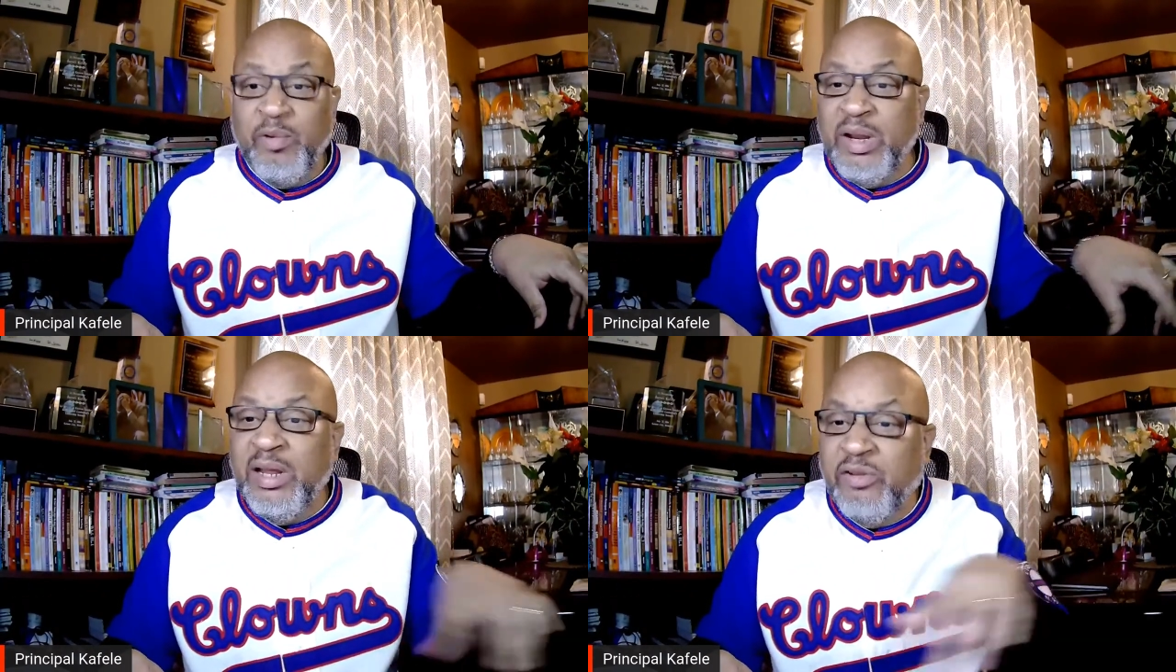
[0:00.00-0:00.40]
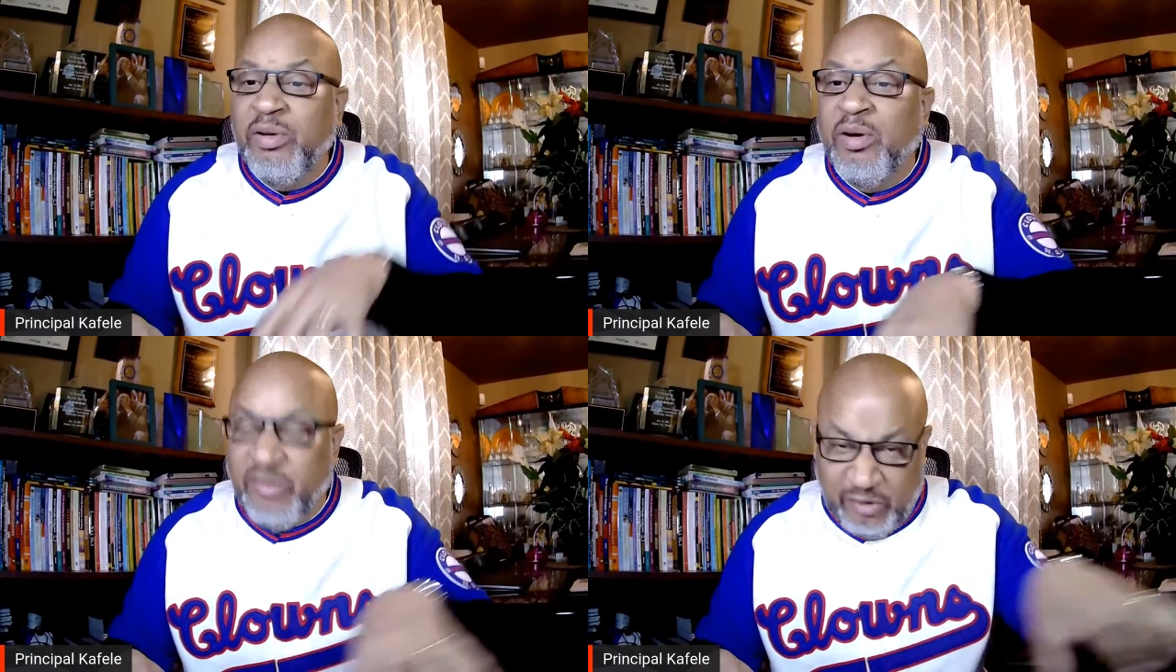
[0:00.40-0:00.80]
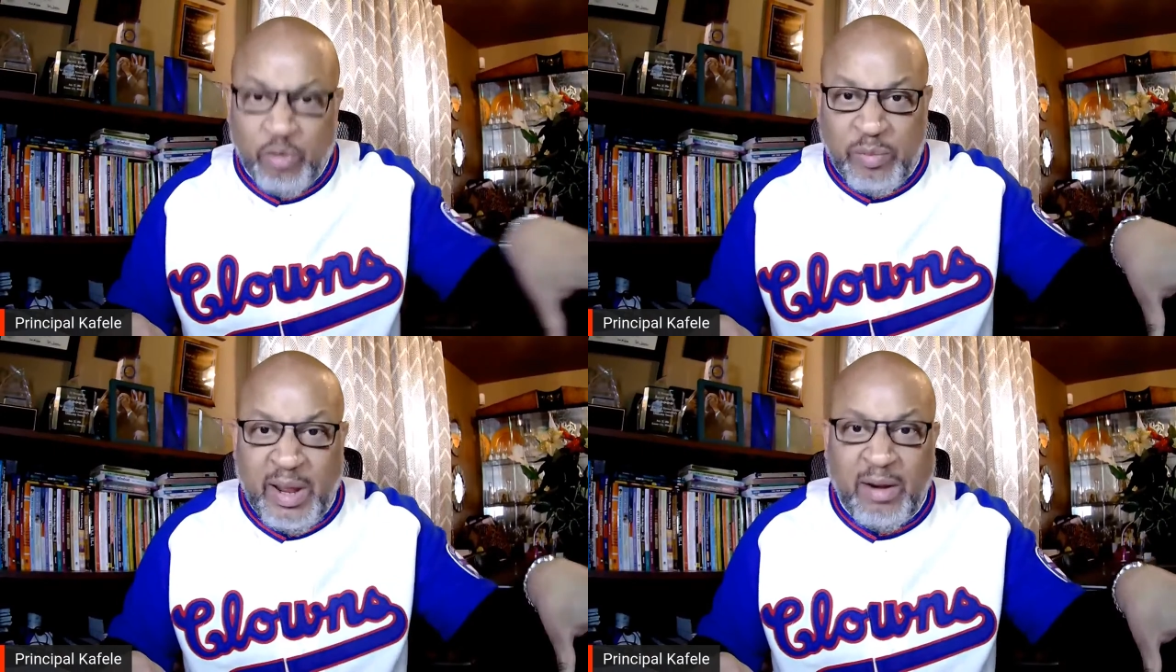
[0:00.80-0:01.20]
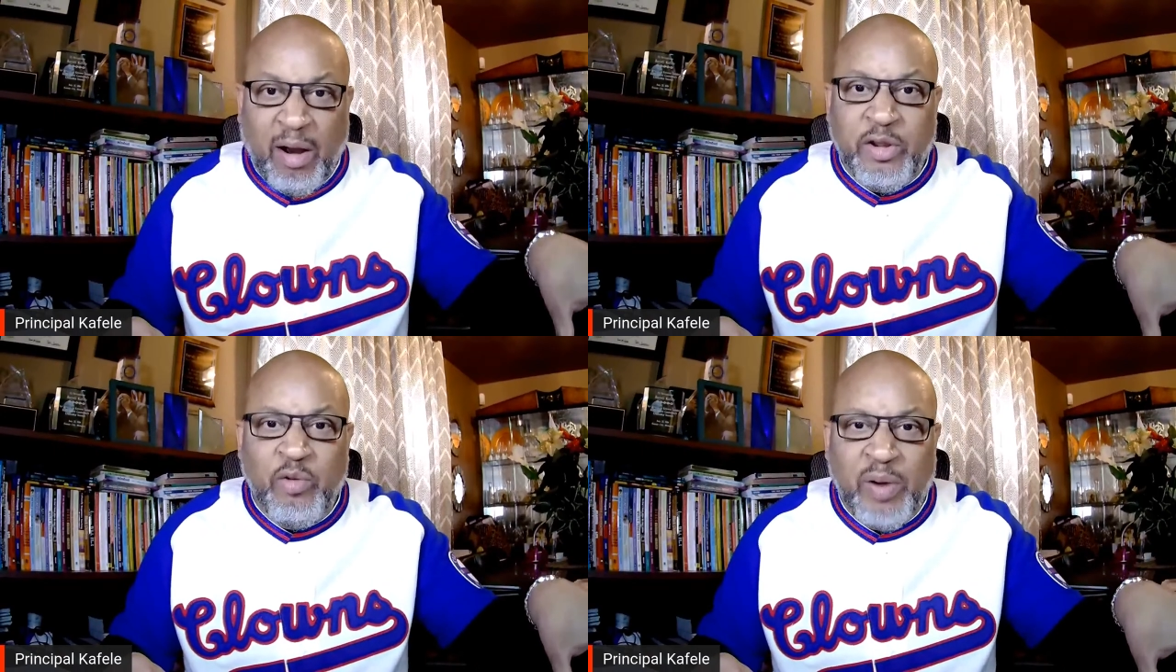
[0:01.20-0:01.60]
We need you to assume that.
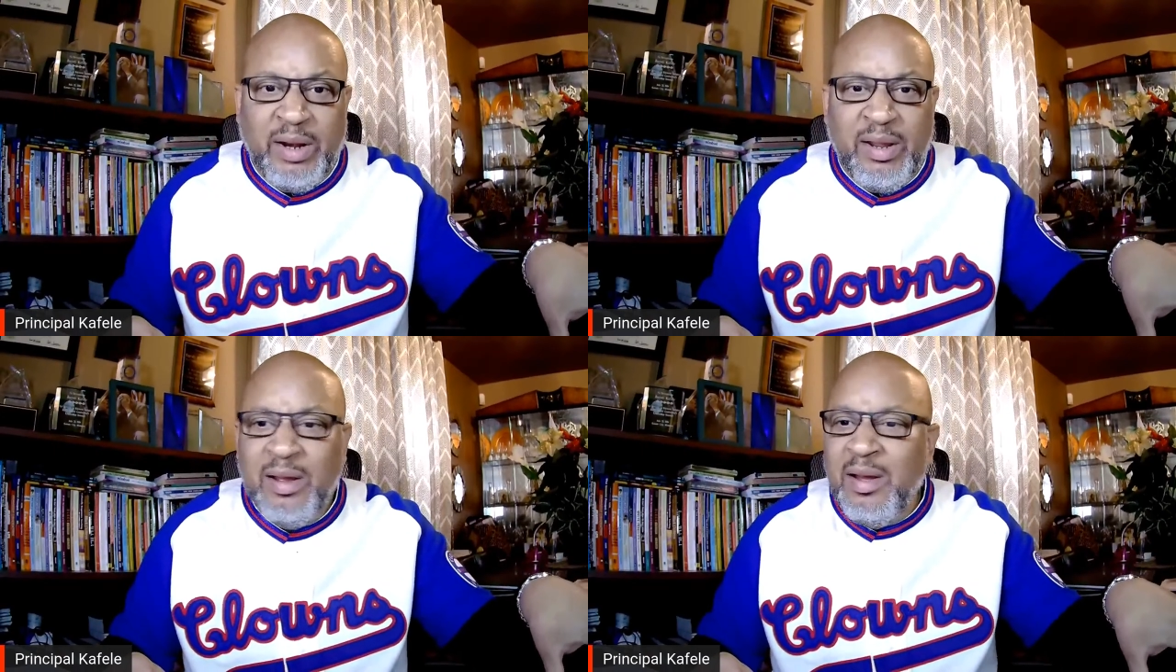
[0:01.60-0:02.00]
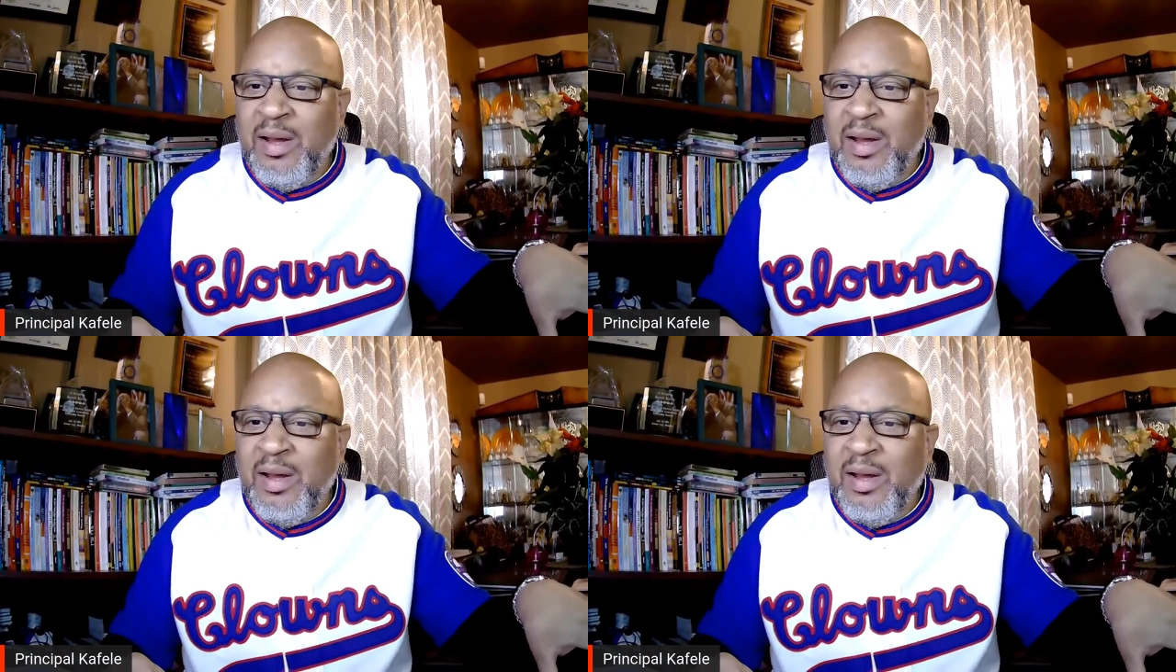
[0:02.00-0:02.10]
Are you ready?